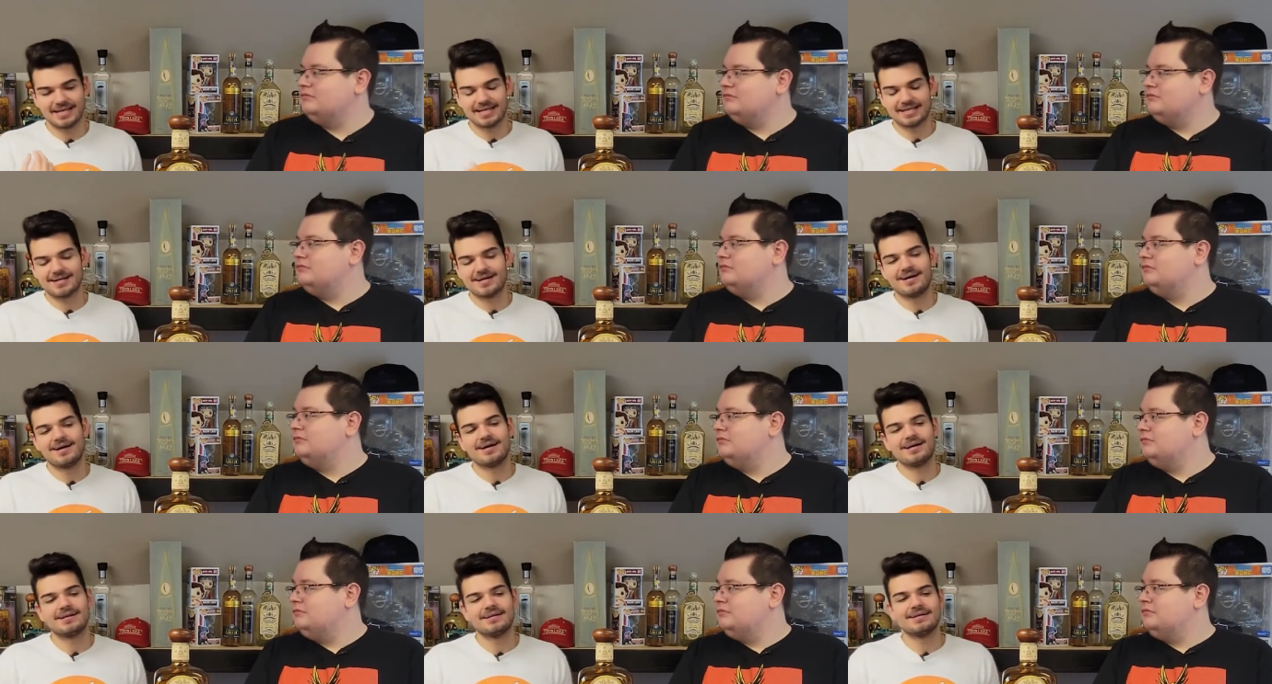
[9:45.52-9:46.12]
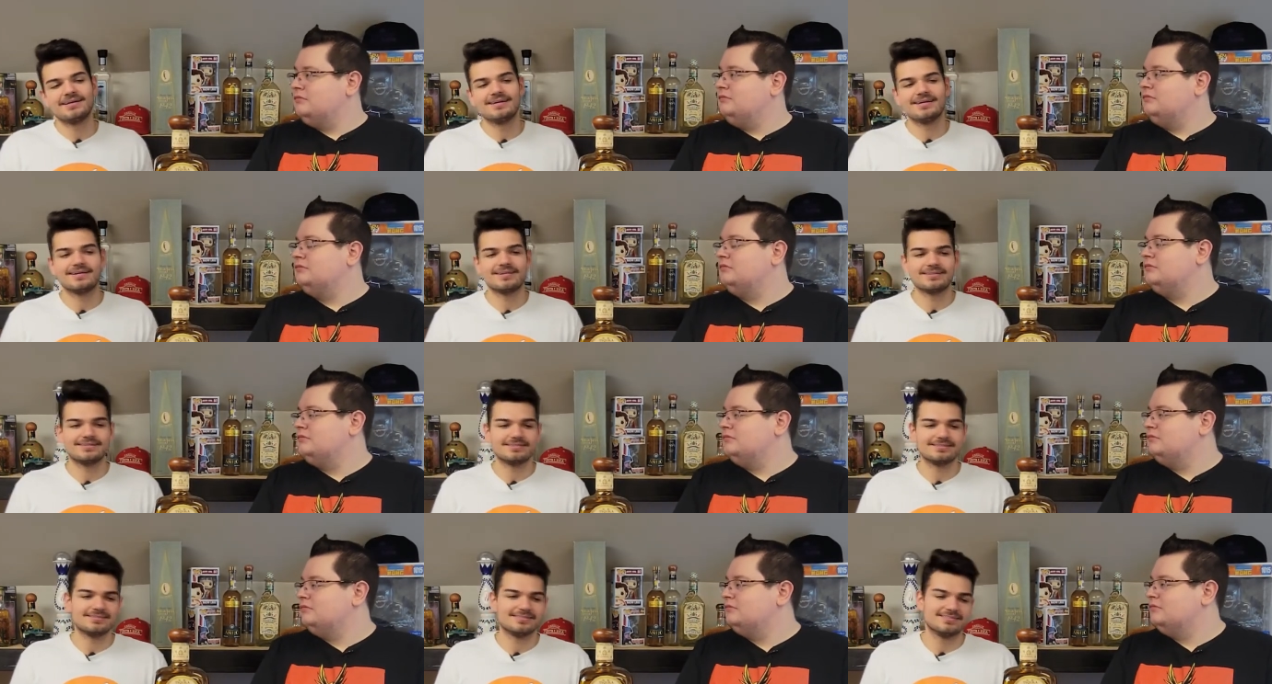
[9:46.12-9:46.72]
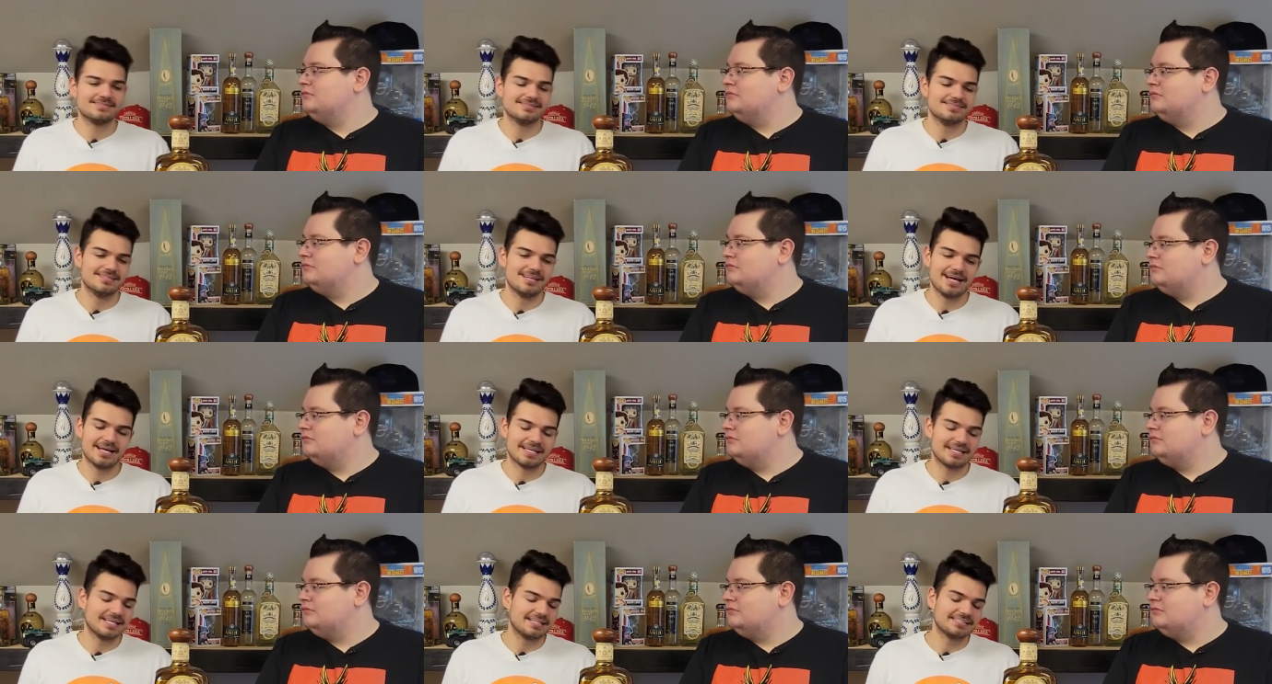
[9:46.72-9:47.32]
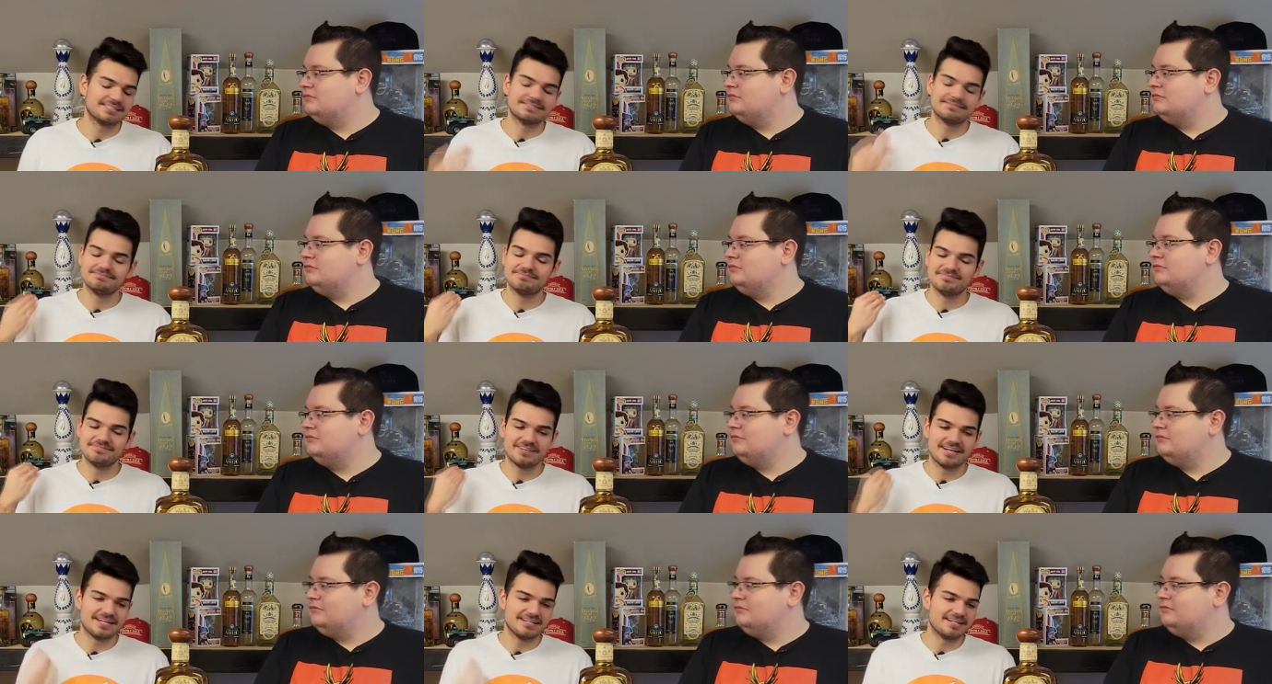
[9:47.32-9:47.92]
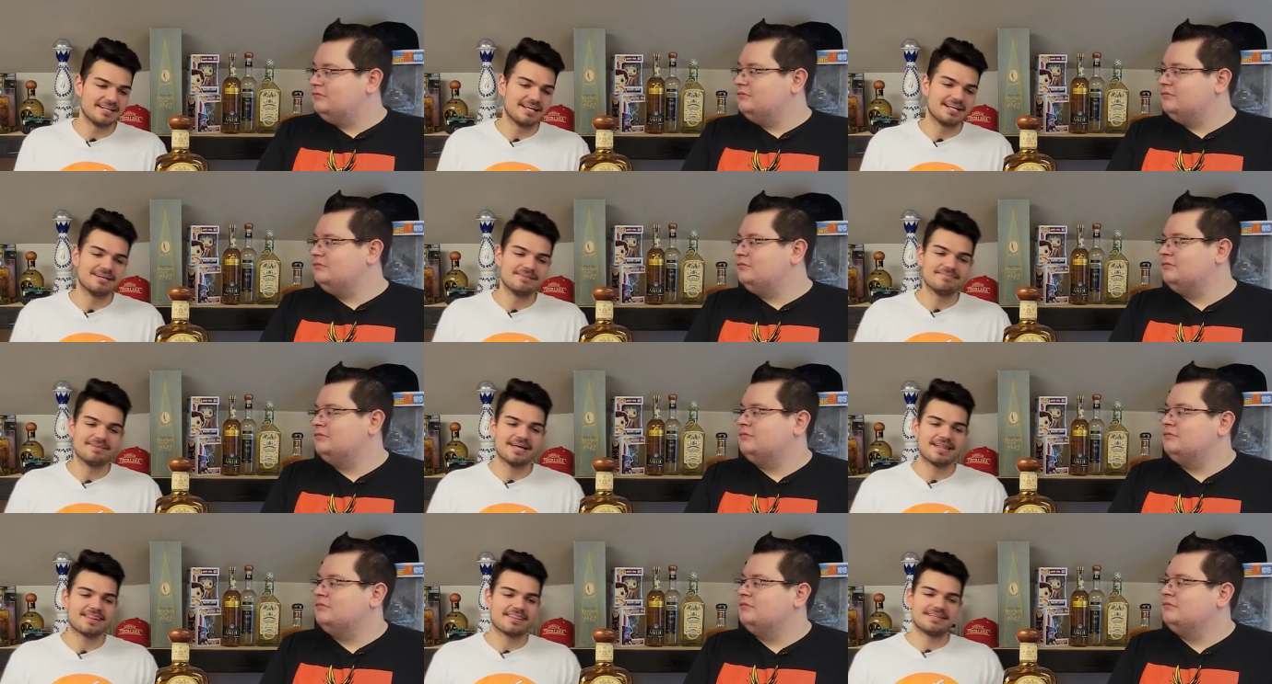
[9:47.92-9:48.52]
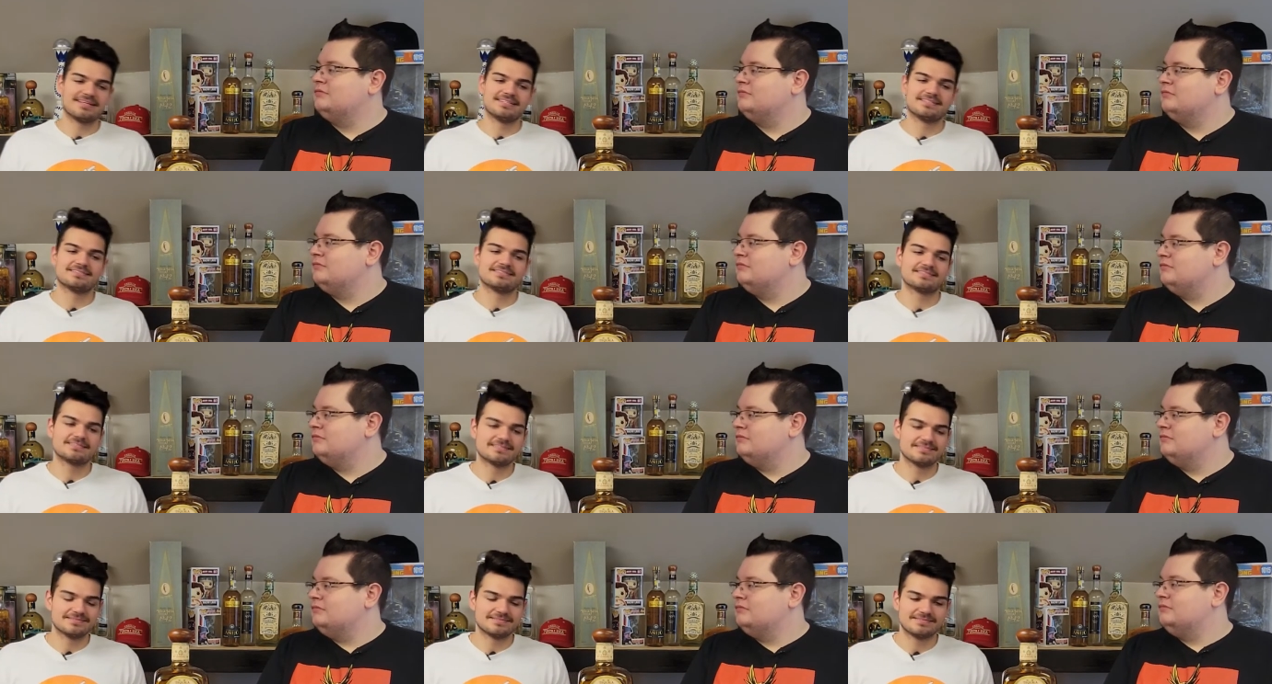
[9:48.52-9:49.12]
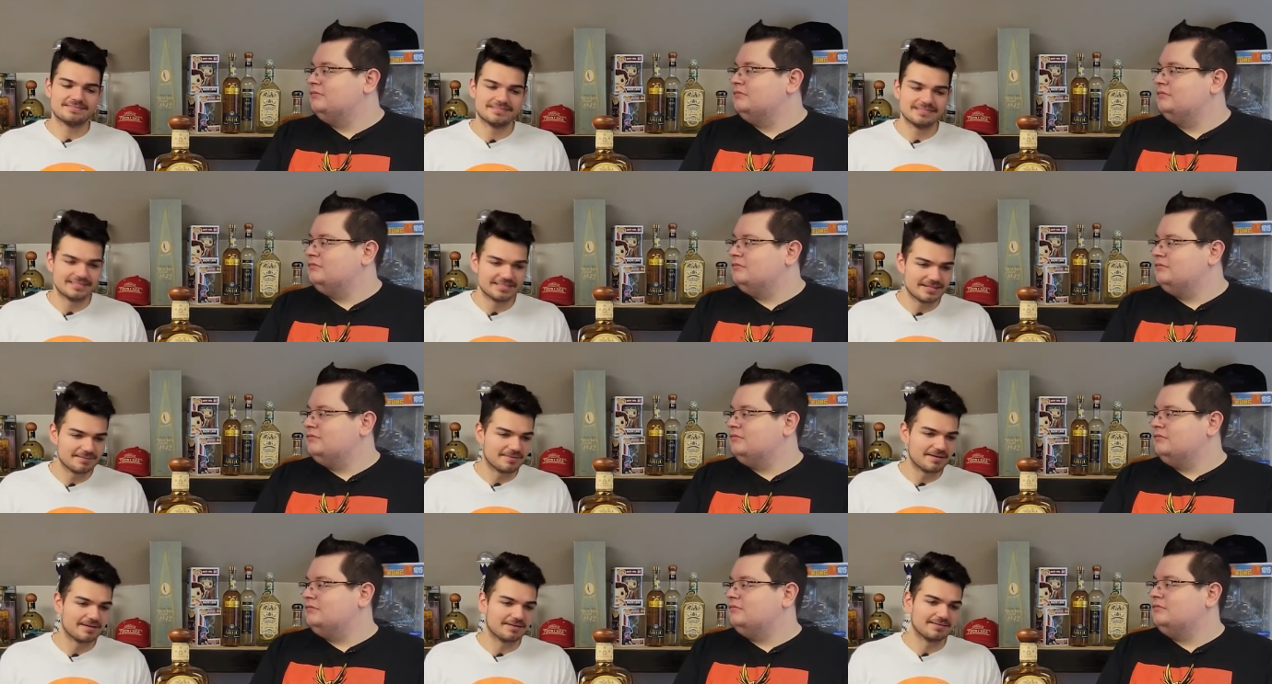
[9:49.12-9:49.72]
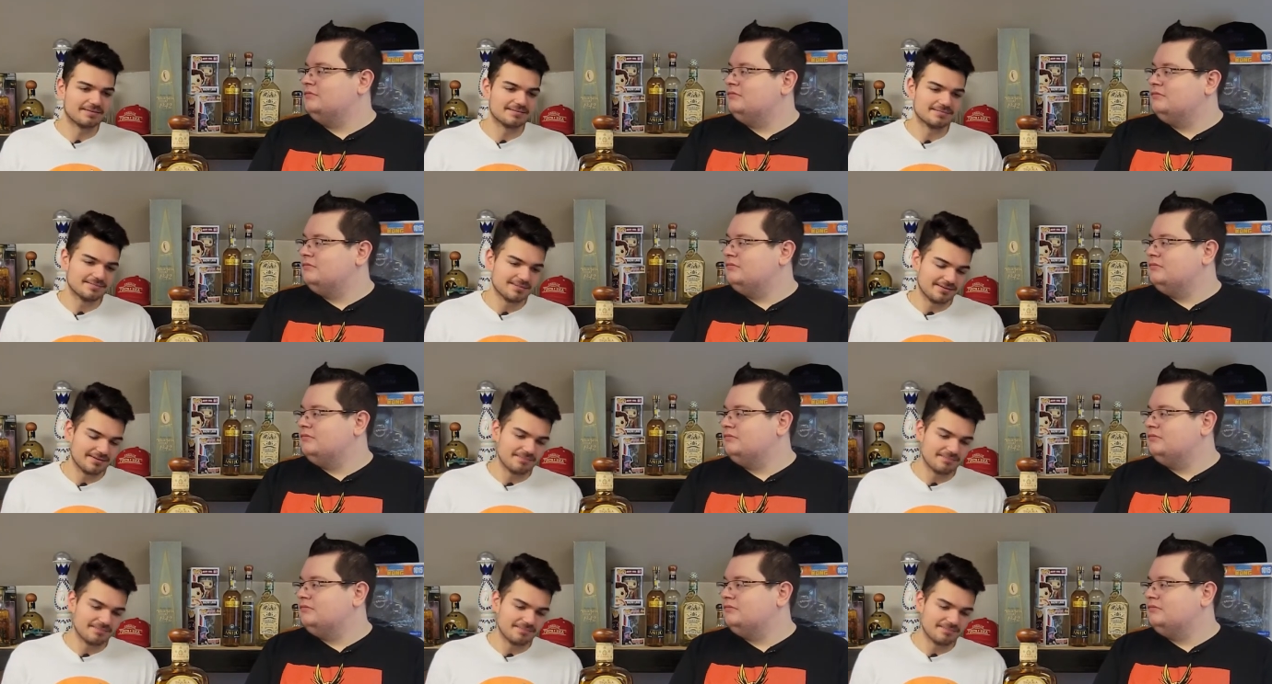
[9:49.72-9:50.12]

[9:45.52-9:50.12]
Speaker 1: iconic. I can't find any bad things to say about it.